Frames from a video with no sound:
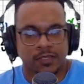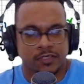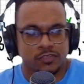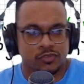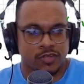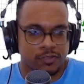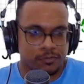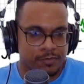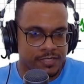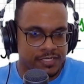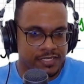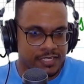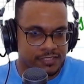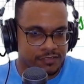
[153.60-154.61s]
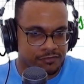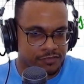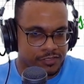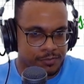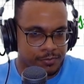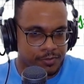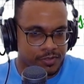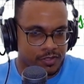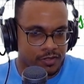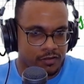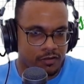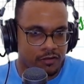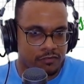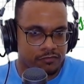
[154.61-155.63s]
So that will be the negative reciprocal
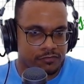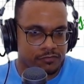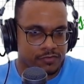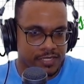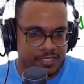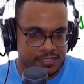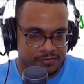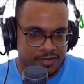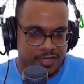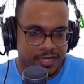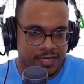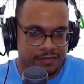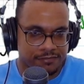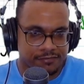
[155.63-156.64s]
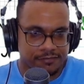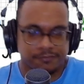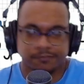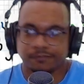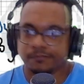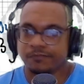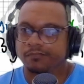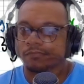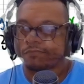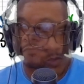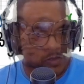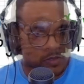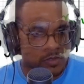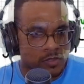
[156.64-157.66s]
of -1/2,
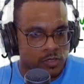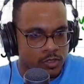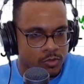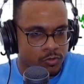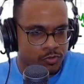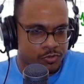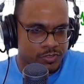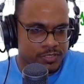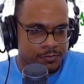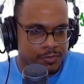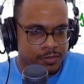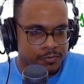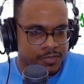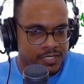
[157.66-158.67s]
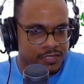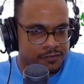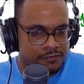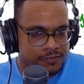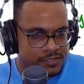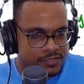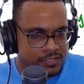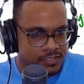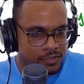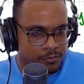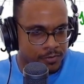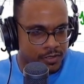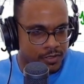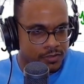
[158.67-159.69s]
which will simply mean inverting the
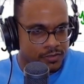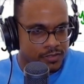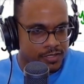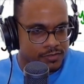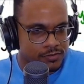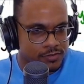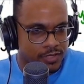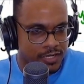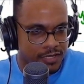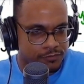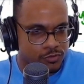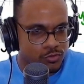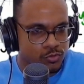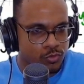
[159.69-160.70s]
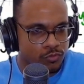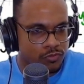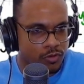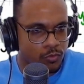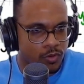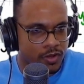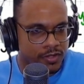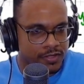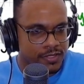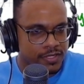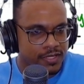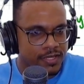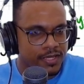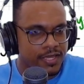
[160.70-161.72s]
number. So I'll have 2/1
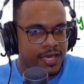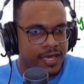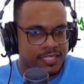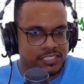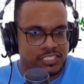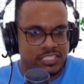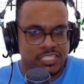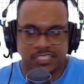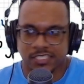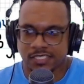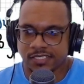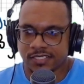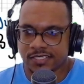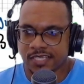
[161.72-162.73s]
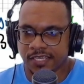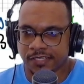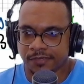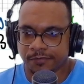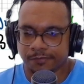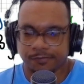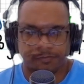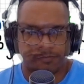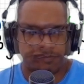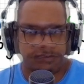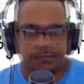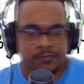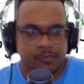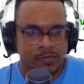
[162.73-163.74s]
and changing the sign.
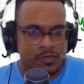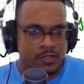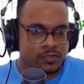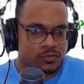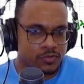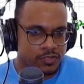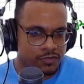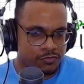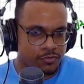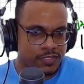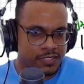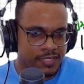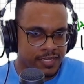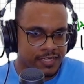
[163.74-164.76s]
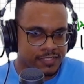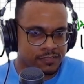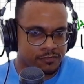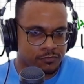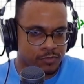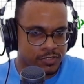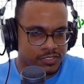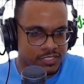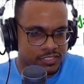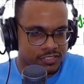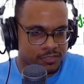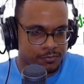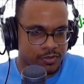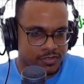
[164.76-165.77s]
So therefore the negative will change
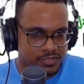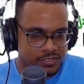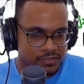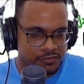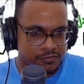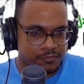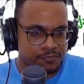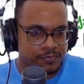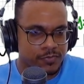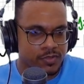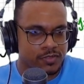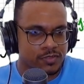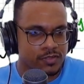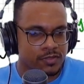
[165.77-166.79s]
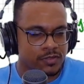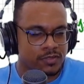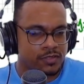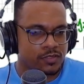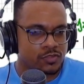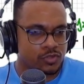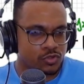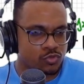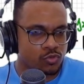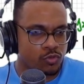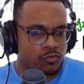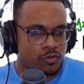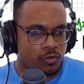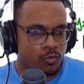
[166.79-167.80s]
to positive. So
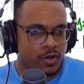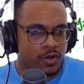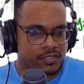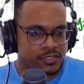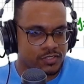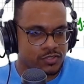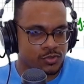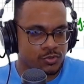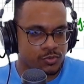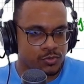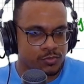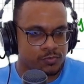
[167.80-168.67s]
2/1 is 2.